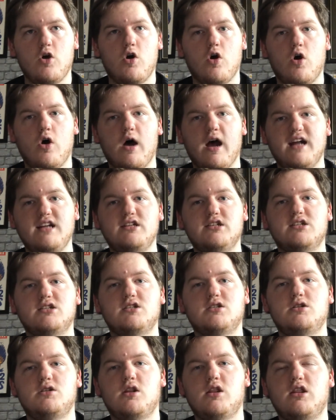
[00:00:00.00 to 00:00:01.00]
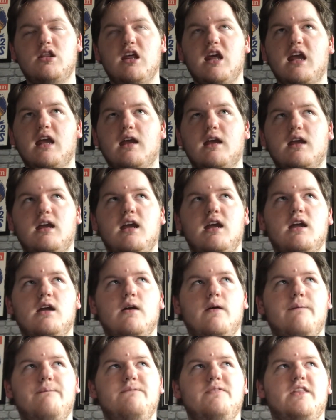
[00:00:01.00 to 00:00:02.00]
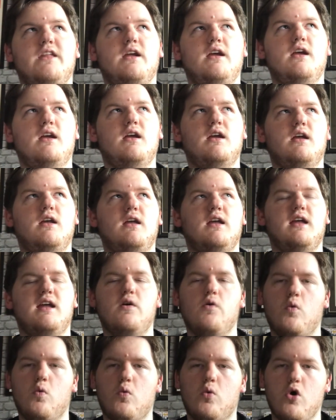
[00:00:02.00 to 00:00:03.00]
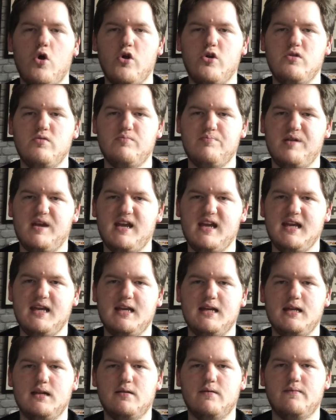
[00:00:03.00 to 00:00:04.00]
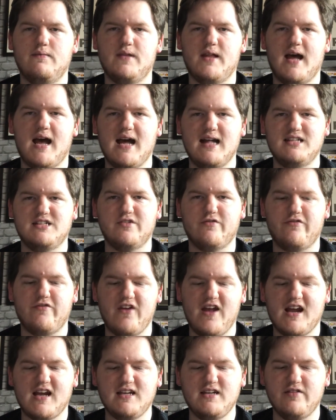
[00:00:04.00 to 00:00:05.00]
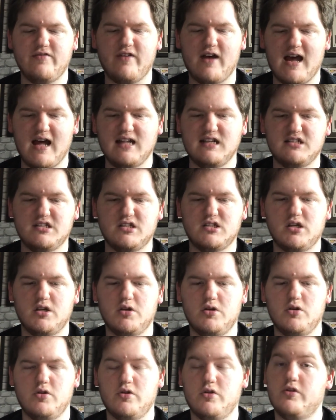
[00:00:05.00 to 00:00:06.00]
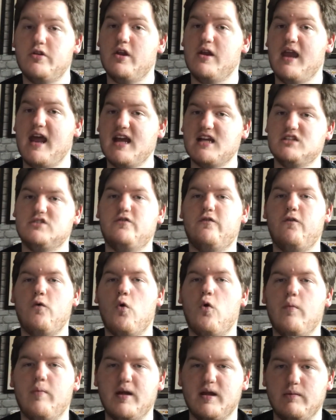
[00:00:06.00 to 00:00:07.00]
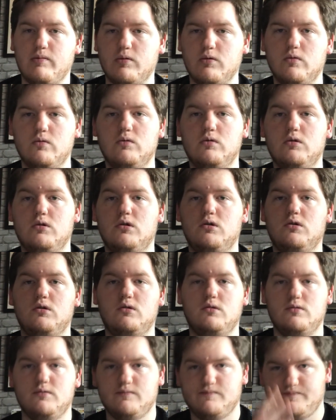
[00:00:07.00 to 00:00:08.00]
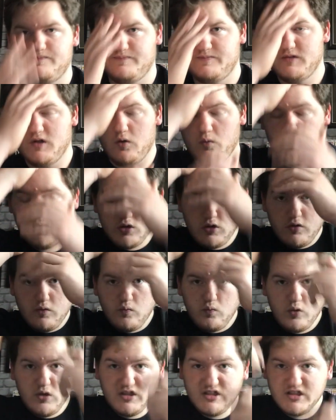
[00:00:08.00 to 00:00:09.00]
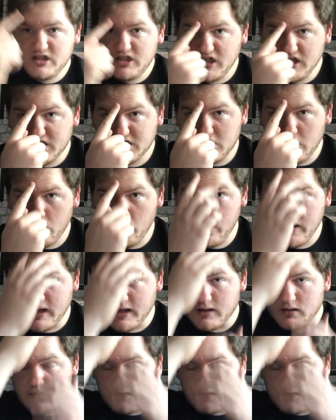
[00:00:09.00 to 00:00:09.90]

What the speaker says: I just think it won't be as effective as the next 4 people. What is this doing?